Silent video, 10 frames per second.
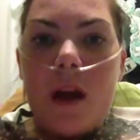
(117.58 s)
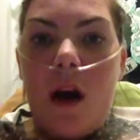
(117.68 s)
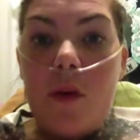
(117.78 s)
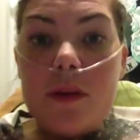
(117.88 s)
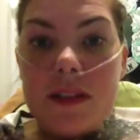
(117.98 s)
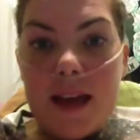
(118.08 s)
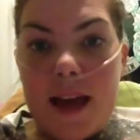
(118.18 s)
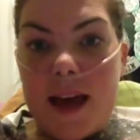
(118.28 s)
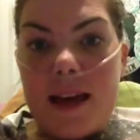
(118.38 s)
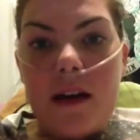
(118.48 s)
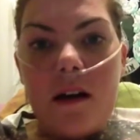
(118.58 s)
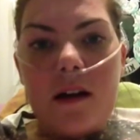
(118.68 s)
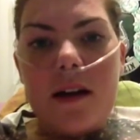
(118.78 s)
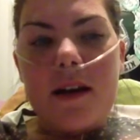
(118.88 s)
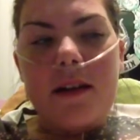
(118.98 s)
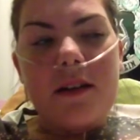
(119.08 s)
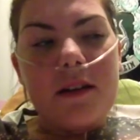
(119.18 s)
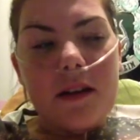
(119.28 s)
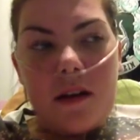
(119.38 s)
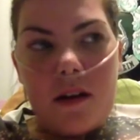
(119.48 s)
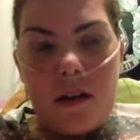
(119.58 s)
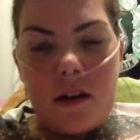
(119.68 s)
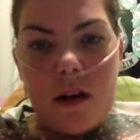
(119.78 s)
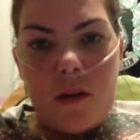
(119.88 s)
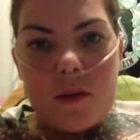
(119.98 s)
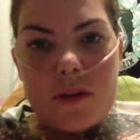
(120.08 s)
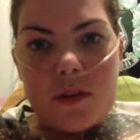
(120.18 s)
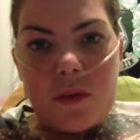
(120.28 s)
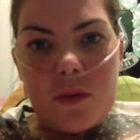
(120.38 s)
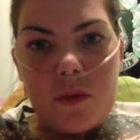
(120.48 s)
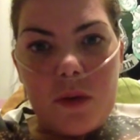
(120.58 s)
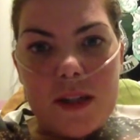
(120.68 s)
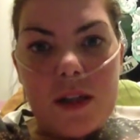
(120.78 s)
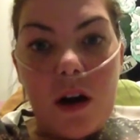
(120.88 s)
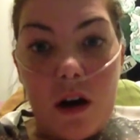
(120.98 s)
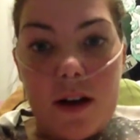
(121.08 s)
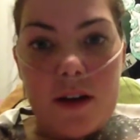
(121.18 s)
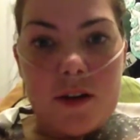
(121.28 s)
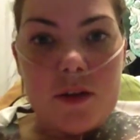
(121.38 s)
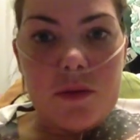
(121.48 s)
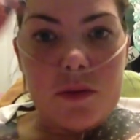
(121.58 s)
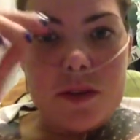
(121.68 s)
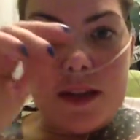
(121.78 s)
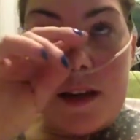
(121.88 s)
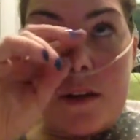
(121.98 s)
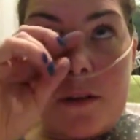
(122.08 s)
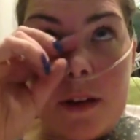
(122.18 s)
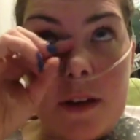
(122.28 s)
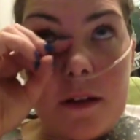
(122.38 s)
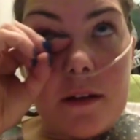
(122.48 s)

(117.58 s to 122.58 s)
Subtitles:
I was okay. I was quite tired towards the end of it.